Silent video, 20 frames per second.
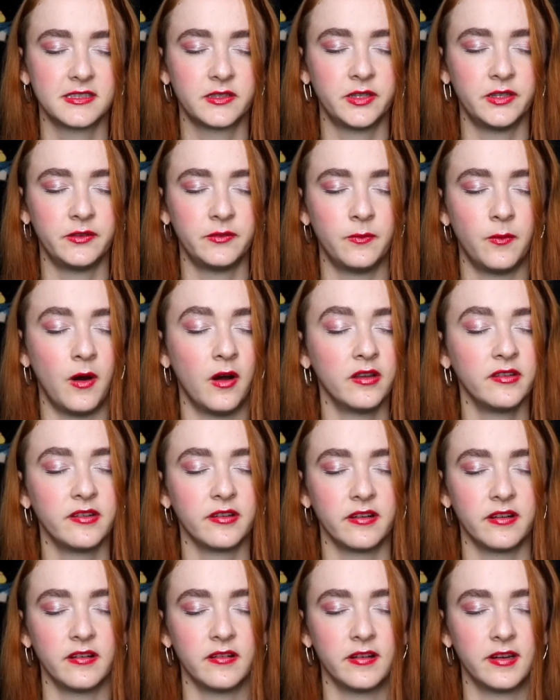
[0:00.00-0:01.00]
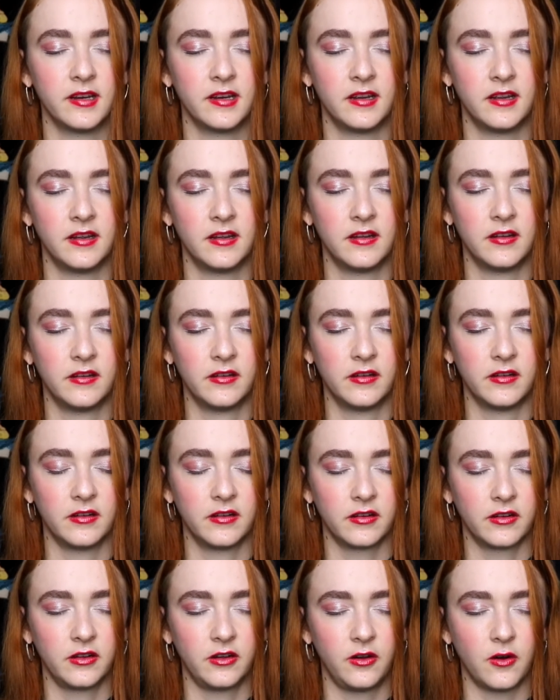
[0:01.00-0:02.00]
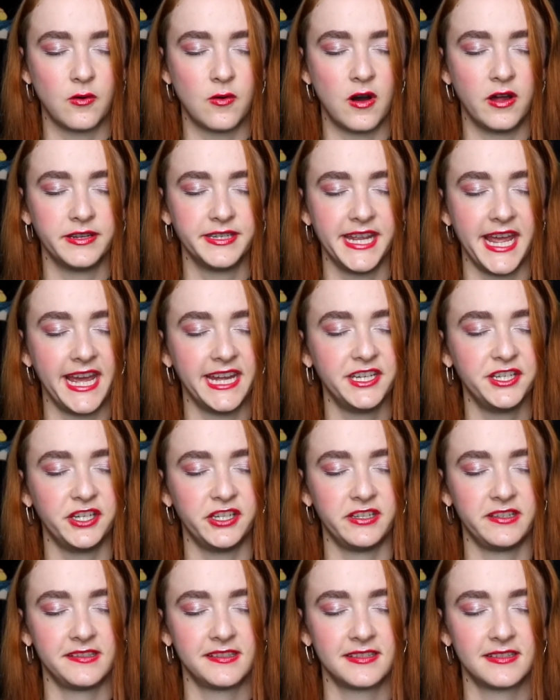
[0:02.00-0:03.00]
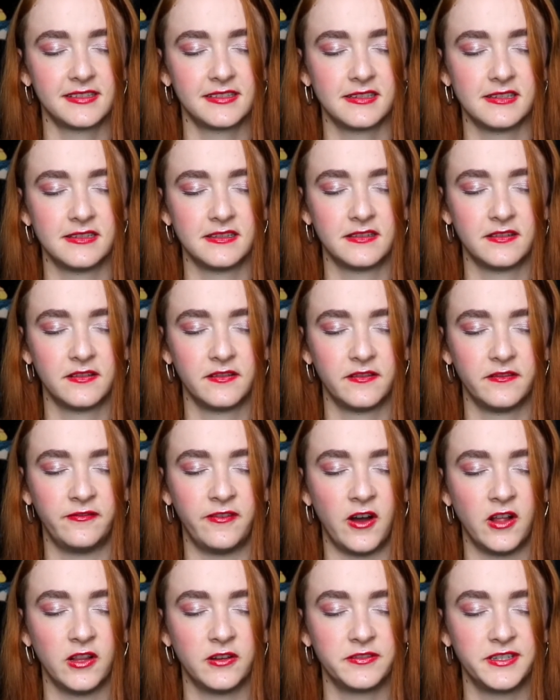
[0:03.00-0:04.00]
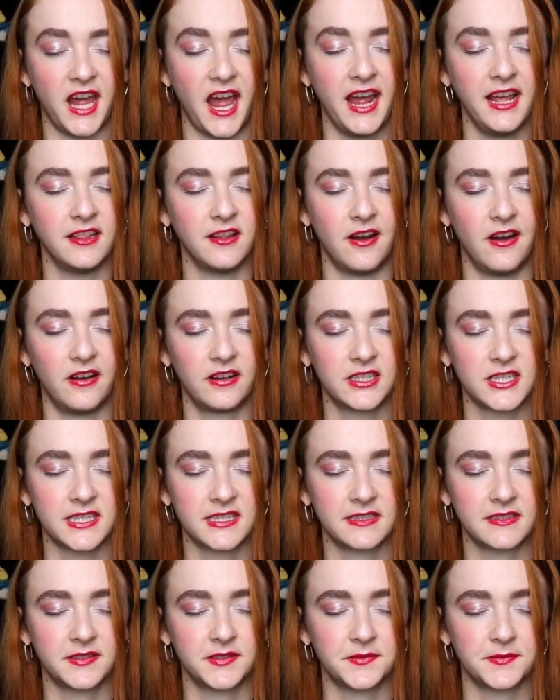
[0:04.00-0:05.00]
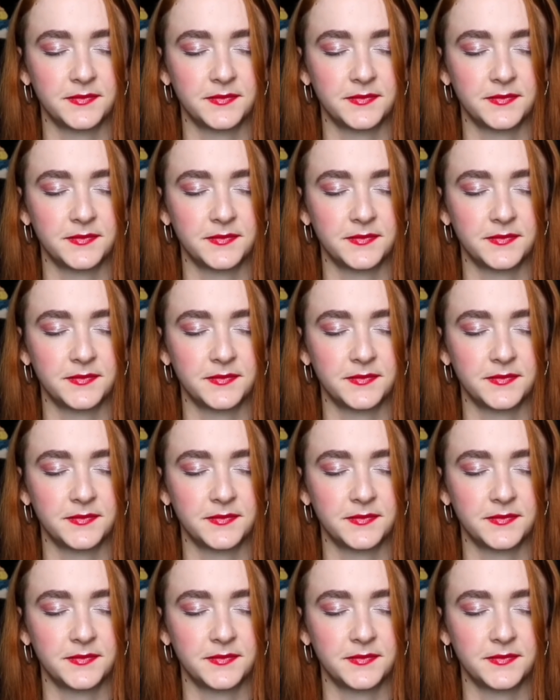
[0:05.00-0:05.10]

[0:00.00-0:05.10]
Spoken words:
to wander, go on tangents, follow dialogues,